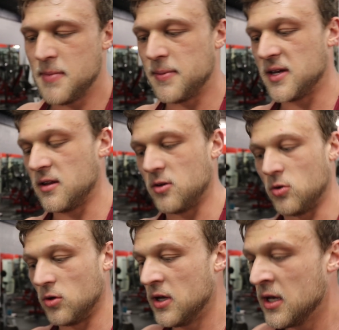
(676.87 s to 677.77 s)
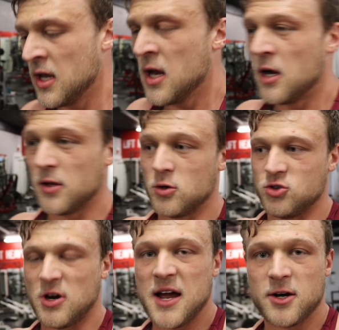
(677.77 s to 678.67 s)
maybe get a little
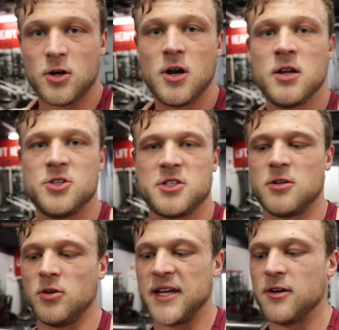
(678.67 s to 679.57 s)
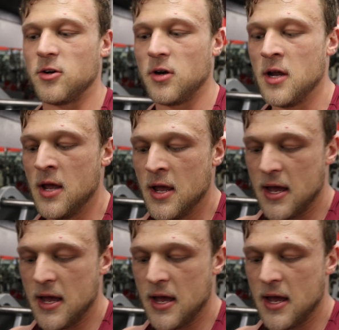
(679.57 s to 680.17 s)
drier, just a little leaner,